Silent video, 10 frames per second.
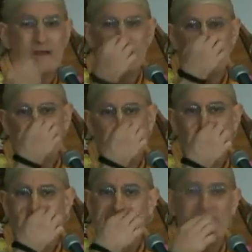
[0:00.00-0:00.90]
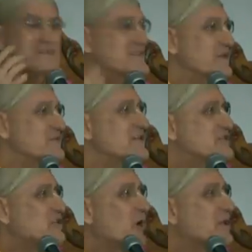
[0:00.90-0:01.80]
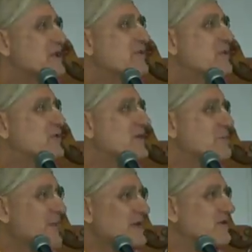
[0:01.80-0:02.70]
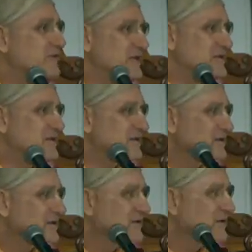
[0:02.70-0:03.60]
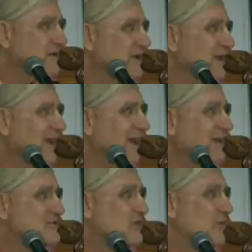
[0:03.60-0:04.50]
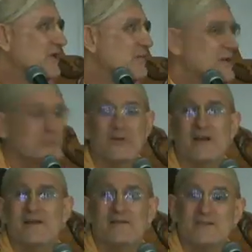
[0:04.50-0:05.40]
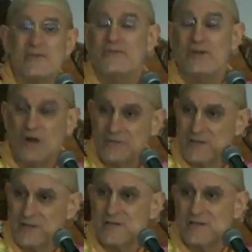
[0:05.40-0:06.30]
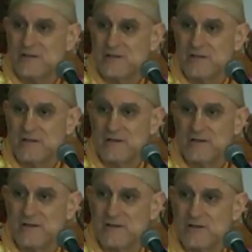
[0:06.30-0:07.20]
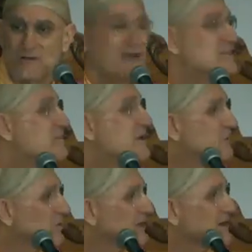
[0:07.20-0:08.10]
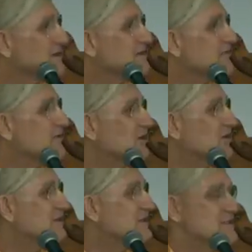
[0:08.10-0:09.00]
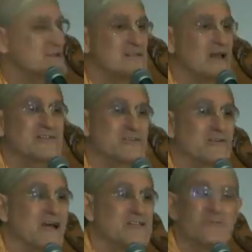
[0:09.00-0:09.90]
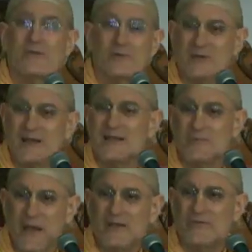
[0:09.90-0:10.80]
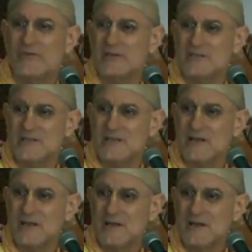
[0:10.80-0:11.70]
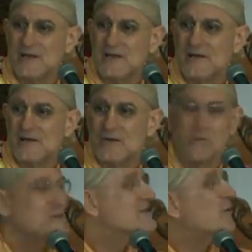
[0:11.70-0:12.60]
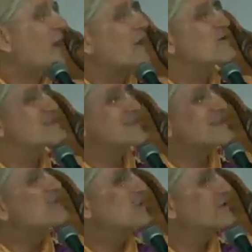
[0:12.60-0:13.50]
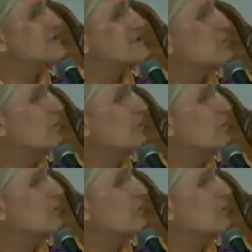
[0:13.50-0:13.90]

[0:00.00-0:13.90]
Because it seems that so many people get benefit and so many people get difficulties. So nice people are getting difficulties, not so nice people are getting benefits. What's, how is the equalness?